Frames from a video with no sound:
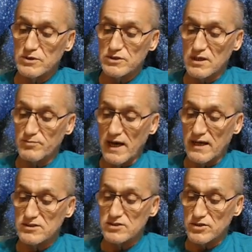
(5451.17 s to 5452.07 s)
at
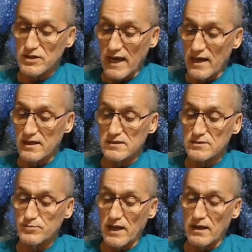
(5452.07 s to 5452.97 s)
will, he would
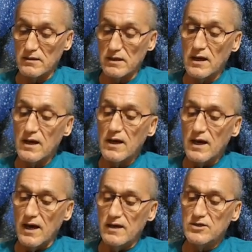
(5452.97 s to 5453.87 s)
be
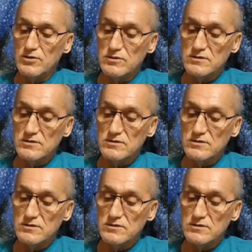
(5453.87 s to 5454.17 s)
useless,